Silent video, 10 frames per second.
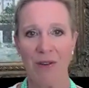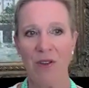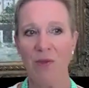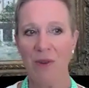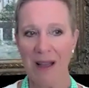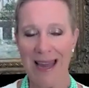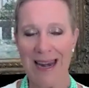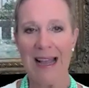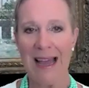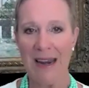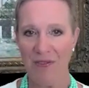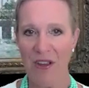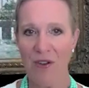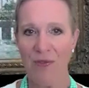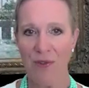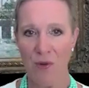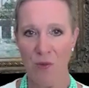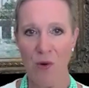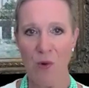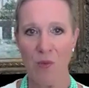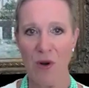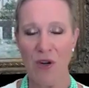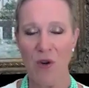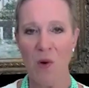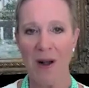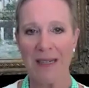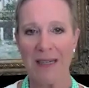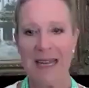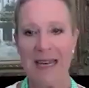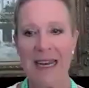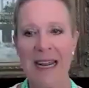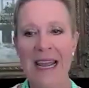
you kind of got a feel for the room when you walked in.